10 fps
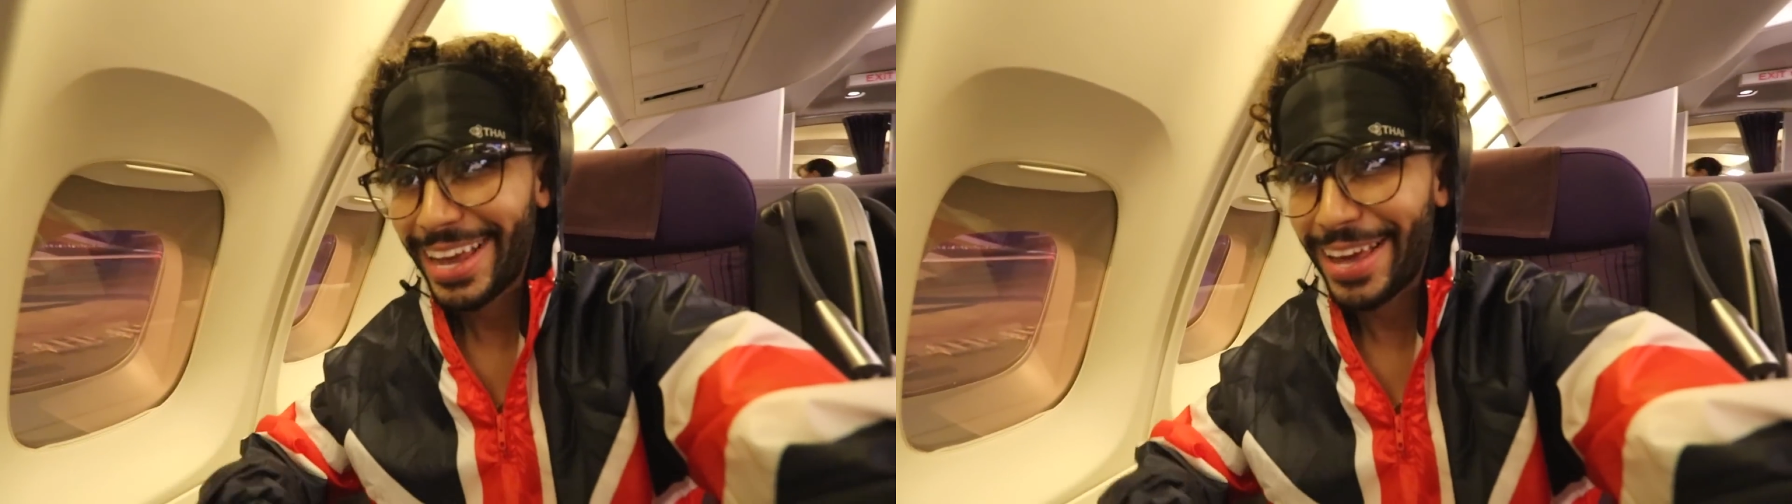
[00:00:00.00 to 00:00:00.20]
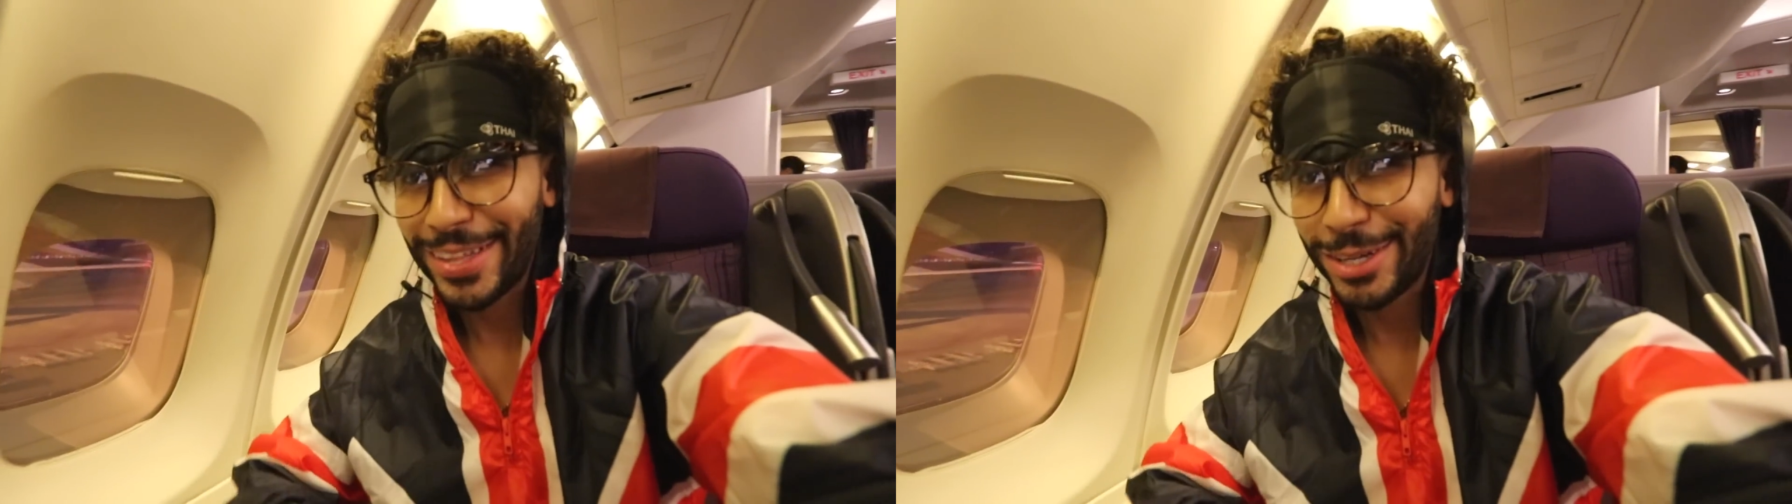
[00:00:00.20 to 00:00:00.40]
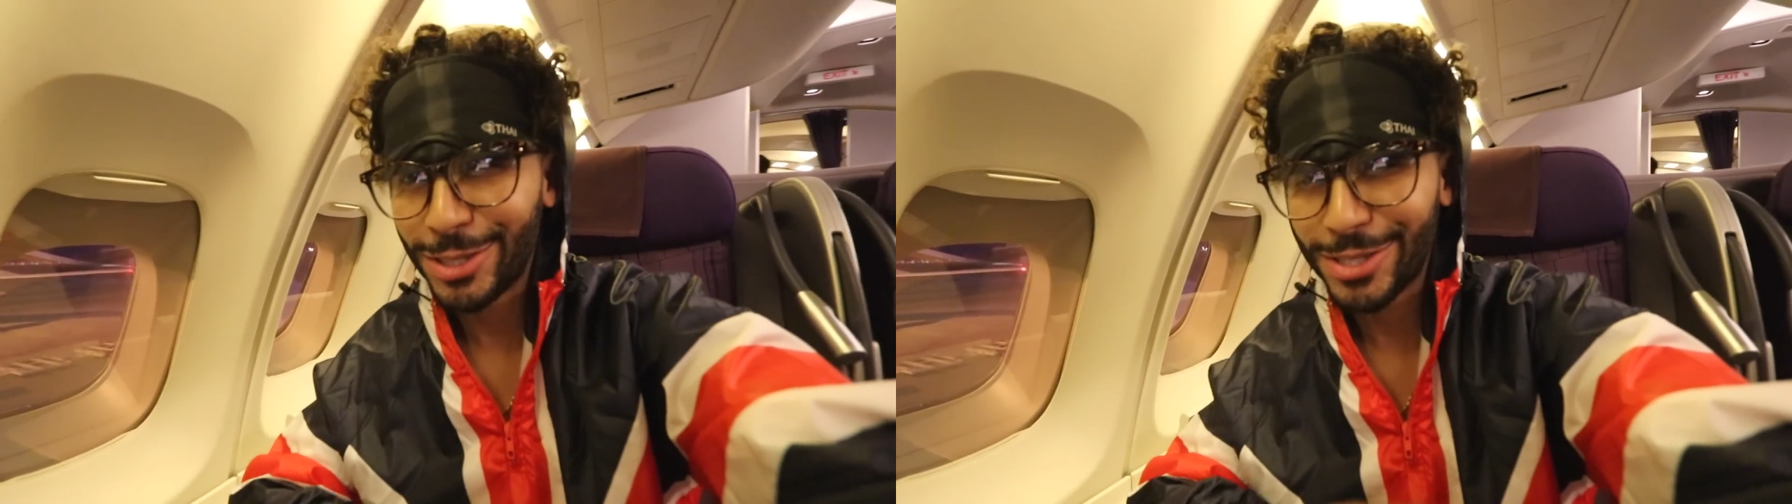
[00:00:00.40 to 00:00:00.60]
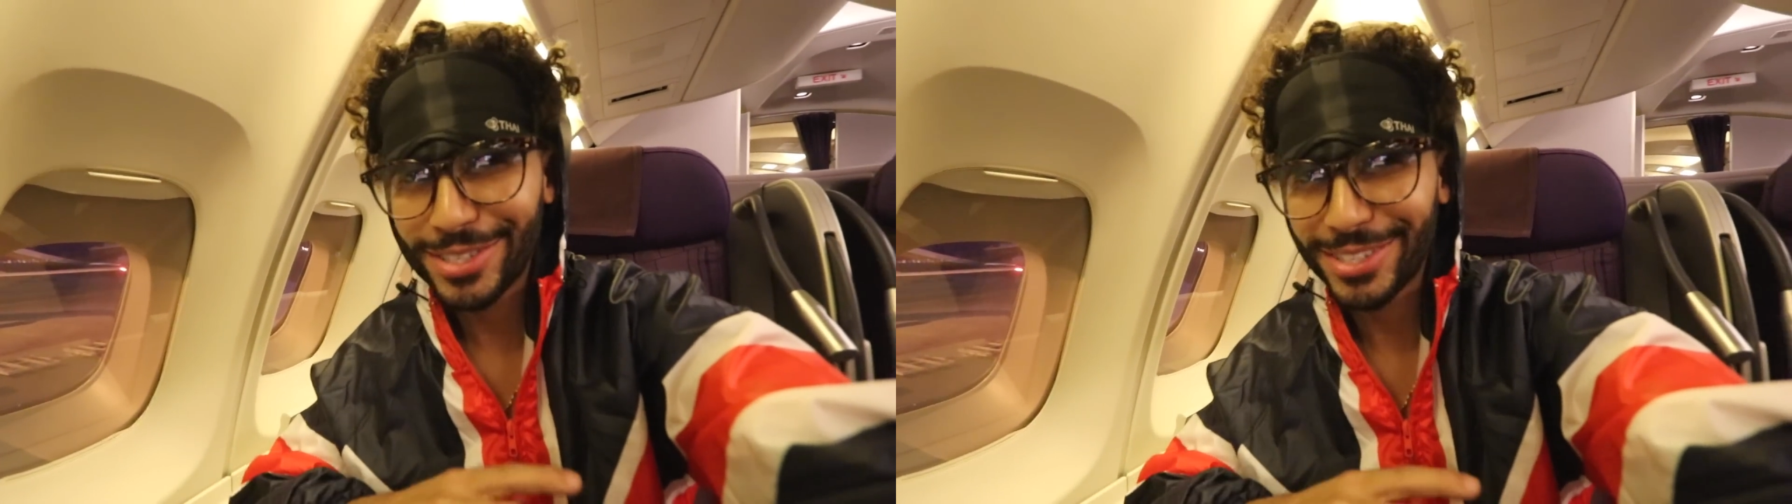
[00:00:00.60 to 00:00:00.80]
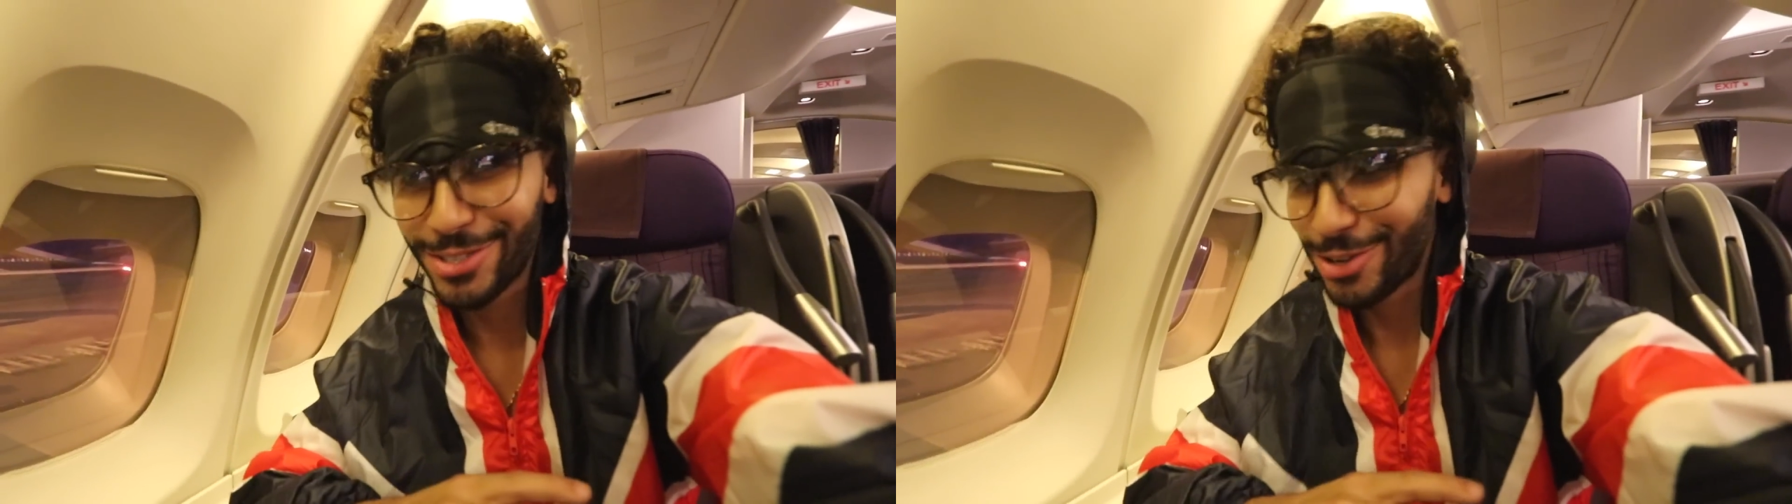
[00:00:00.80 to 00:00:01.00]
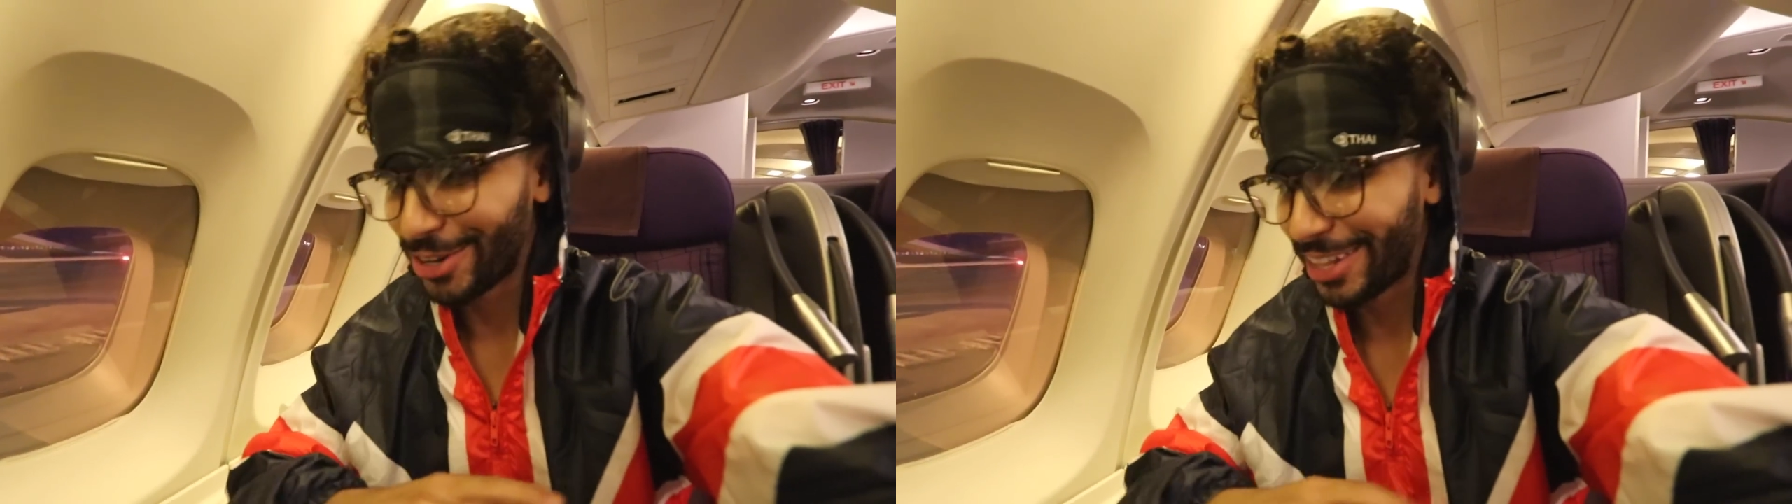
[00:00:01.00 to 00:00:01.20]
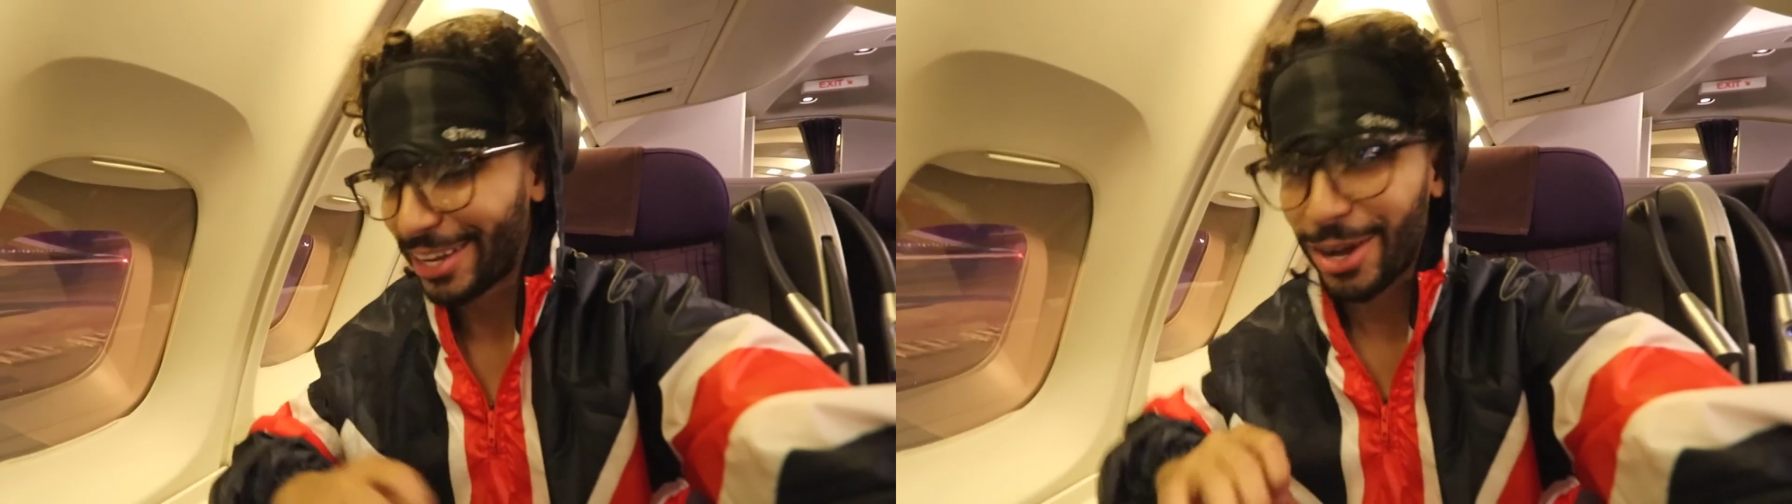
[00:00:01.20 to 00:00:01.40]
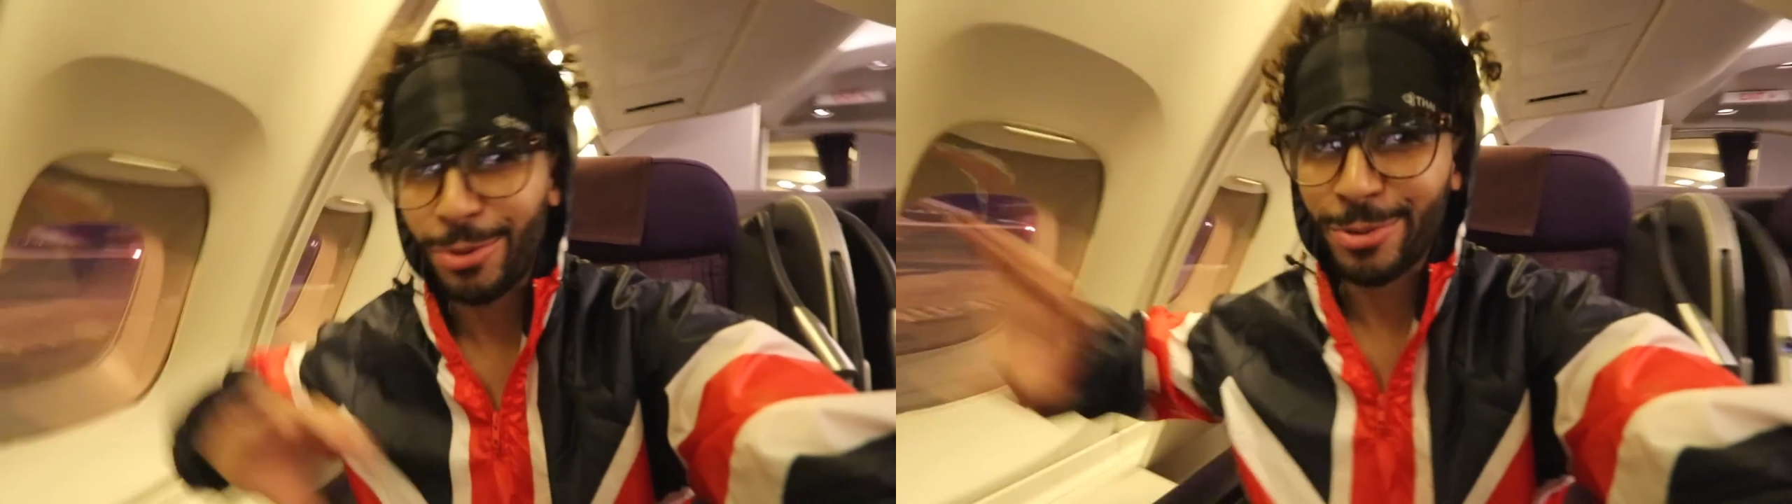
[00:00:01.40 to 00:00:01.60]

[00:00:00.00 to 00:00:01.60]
And then you just start like, oh,